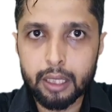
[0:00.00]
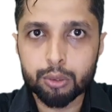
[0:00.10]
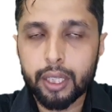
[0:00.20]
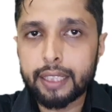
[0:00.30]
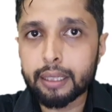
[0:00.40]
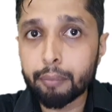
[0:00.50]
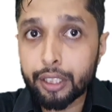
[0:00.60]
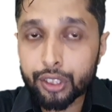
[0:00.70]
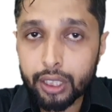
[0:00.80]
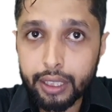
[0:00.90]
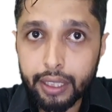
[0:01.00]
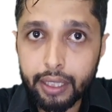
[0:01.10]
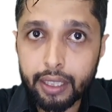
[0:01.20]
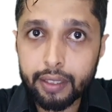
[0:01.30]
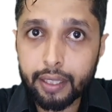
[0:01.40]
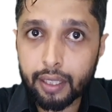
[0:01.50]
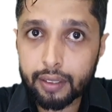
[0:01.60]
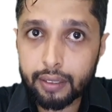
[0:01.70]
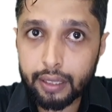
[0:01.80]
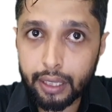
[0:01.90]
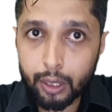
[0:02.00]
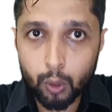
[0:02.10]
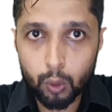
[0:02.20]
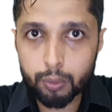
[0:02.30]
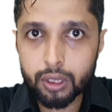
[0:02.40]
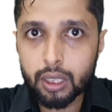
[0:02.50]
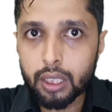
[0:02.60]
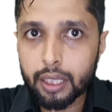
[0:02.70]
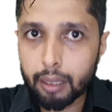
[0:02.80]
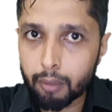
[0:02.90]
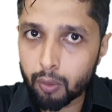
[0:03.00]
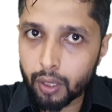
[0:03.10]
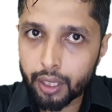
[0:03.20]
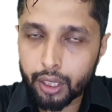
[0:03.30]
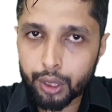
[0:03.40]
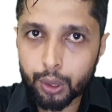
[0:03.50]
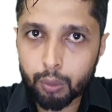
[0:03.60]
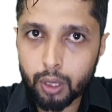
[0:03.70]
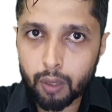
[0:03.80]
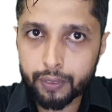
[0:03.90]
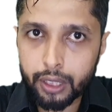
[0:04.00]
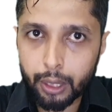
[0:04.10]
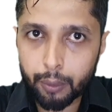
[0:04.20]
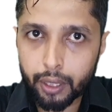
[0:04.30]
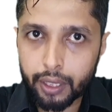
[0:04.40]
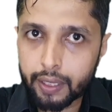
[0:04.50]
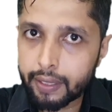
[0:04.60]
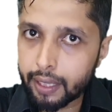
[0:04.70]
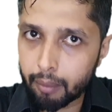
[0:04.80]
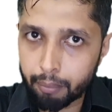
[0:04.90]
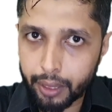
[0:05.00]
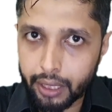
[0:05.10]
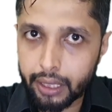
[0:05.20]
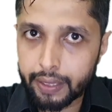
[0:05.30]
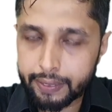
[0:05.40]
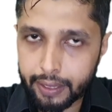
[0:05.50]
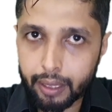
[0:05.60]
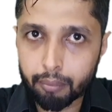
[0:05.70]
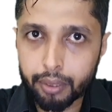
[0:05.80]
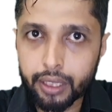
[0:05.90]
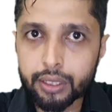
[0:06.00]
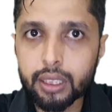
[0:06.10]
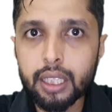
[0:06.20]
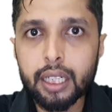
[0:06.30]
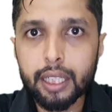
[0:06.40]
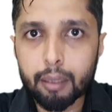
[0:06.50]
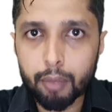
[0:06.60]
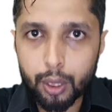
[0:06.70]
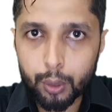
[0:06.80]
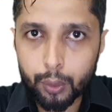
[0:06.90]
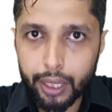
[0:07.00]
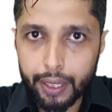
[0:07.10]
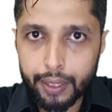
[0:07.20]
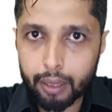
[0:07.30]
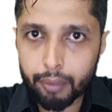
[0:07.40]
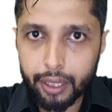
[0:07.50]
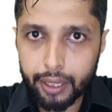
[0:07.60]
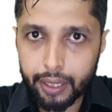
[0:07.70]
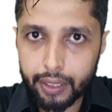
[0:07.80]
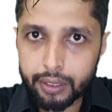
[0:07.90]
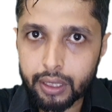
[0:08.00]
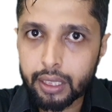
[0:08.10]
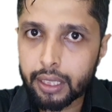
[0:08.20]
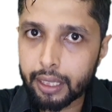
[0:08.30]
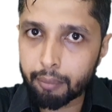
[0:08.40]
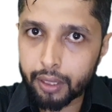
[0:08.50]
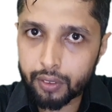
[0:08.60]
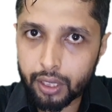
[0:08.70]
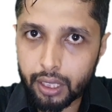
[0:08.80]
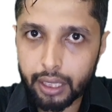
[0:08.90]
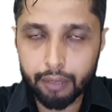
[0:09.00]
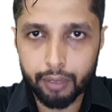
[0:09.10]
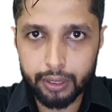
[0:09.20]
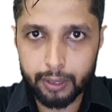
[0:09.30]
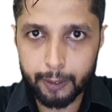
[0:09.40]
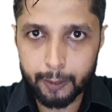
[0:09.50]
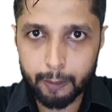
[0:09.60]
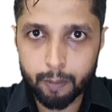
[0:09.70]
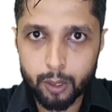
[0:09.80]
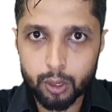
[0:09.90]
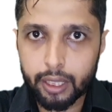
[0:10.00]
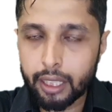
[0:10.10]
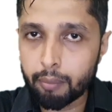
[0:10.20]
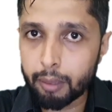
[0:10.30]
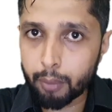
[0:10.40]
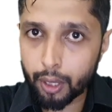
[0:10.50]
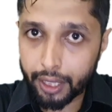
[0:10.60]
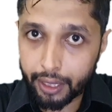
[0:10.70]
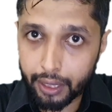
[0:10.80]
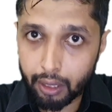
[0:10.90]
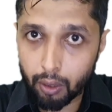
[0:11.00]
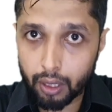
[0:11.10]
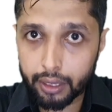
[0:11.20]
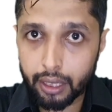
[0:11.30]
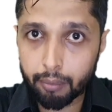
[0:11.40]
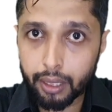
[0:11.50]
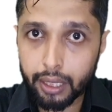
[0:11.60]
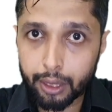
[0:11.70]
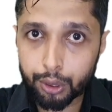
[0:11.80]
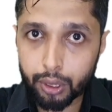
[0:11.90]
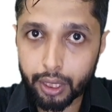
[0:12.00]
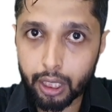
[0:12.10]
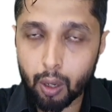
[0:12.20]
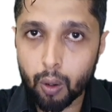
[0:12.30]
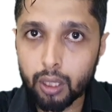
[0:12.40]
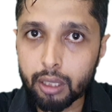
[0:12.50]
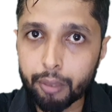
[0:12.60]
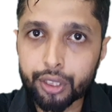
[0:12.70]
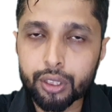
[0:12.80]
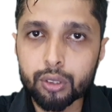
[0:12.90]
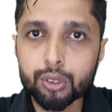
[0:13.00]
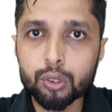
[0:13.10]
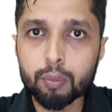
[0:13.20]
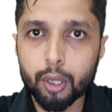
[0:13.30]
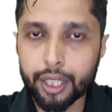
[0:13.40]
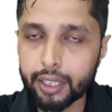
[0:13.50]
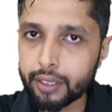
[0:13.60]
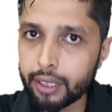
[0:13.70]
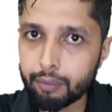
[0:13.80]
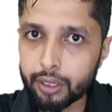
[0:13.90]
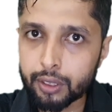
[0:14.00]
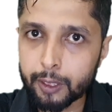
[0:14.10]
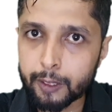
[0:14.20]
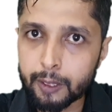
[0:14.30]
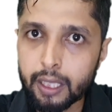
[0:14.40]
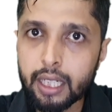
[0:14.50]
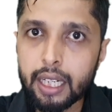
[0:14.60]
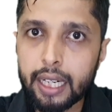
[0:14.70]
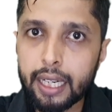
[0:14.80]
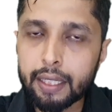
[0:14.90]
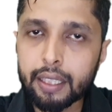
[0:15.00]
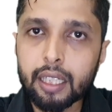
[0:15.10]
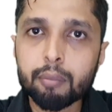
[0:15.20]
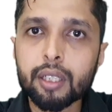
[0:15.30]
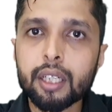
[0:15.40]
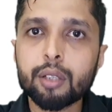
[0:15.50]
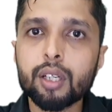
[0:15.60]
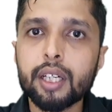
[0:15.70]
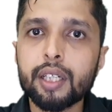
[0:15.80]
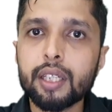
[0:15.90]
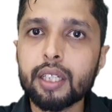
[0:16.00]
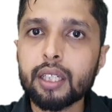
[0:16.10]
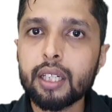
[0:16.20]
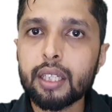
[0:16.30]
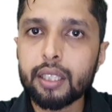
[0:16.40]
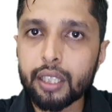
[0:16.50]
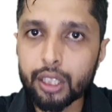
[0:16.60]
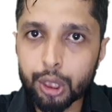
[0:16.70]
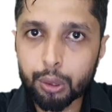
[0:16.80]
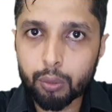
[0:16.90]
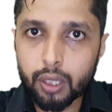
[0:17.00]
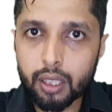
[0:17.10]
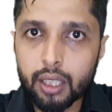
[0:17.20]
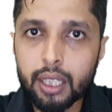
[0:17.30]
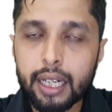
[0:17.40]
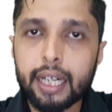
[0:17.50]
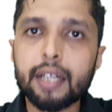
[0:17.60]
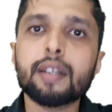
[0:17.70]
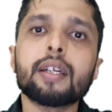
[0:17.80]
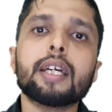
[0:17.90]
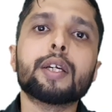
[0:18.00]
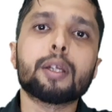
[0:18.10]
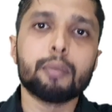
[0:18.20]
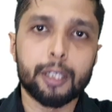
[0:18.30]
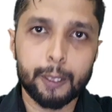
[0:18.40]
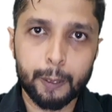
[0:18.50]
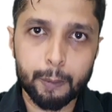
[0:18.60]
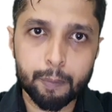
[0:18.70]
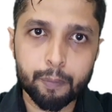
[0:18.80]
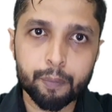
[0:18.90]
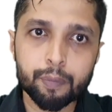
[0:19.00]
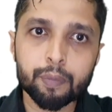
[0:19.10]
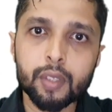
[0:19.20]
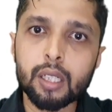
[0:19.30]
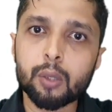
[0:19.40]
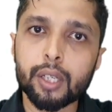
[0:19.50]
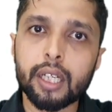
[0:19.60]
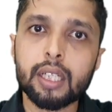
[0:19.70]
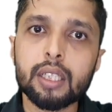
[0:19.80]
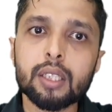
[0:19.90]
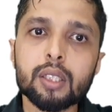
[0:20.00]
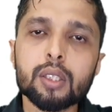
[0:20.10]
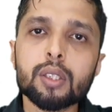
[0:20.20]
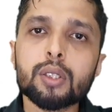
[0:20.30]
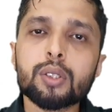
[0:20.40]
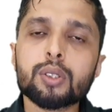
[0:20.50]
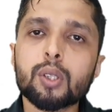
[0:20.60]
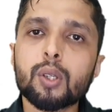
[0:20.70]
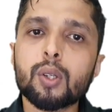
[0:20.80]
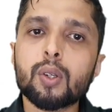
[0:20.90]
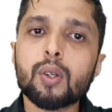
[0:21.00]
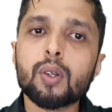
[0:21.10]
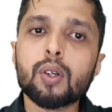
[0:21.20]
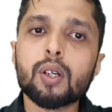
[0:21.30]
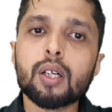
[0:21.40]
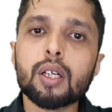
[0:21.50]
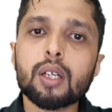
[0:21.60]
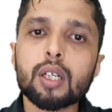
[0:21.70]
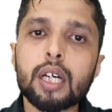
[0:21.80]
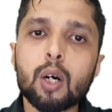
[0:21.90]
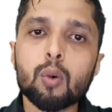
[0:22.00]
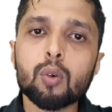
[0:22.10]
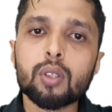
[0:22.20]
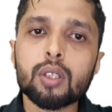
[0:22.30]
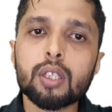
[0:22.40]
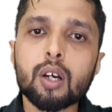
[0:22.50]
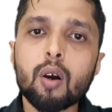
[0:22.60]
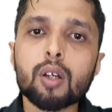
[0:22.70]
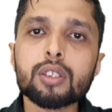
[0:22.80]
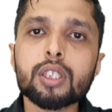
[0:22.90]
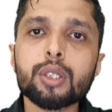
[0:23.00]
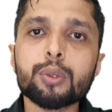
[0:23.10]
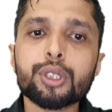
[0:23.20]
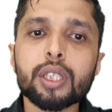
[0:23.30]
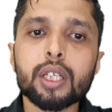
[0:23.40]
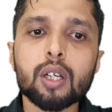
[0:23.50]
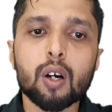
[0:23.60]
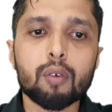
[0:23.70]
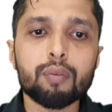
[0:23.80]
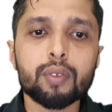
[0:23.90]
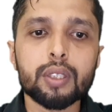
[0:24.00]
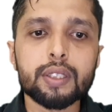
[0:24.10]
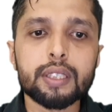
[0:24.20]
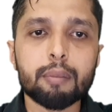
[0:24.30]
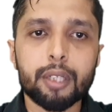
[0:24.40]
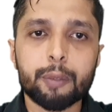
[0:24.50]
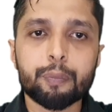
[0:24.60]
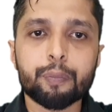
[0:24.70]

So as I mentioned earlier, there are three groups. Number one, issuer of security, the company, listed companies. Number two, intermediaries. Number three, investors. So they will be protecting or they will be ensuring all the measures to protect the investors and they will be regulating the issuer and intermediary. Okay. So now the constitution of SEBI.